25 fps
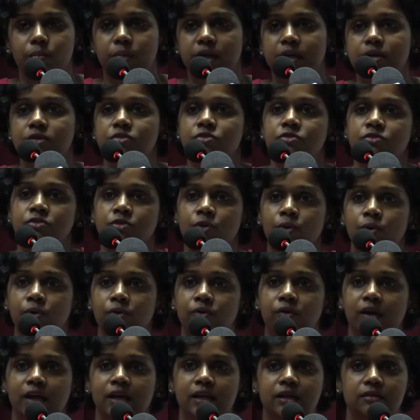but it's so
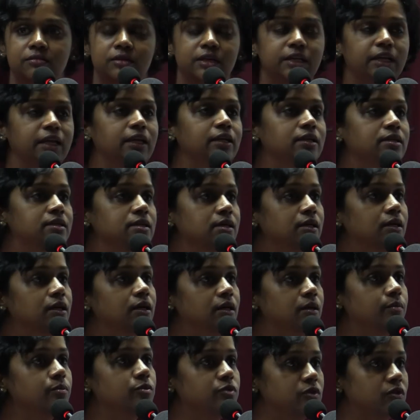relevant in
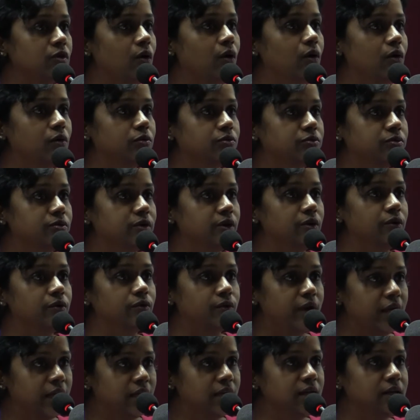terms of
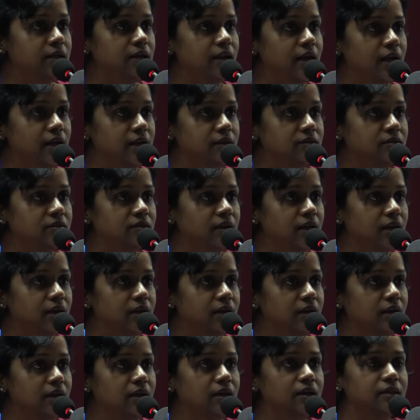
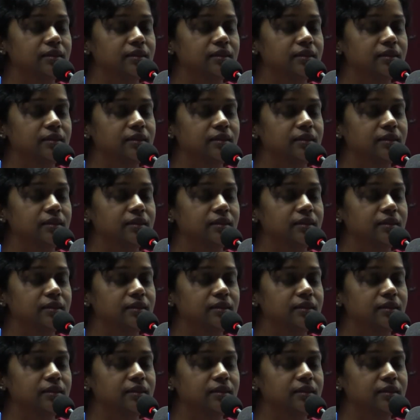recognizing